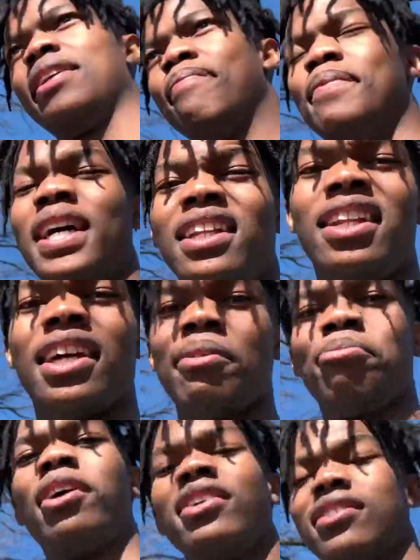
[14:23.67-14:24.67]
bad day
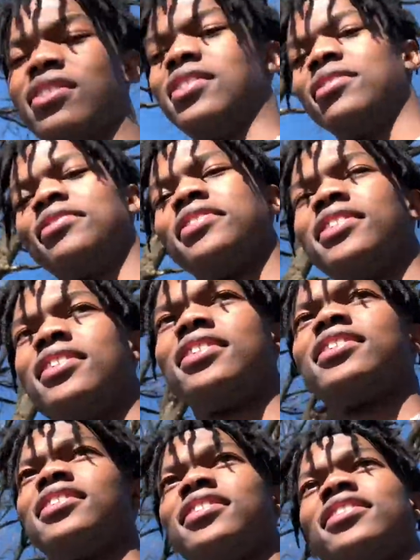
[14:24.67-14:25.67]
positive.
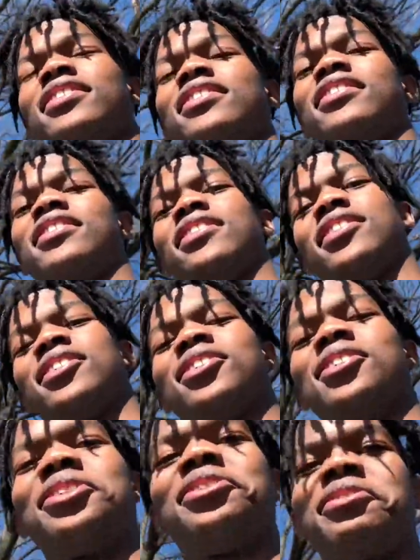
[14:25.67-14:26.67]
You
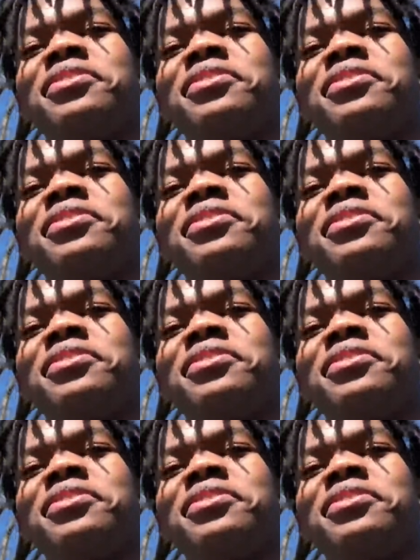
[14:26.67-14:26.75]
know.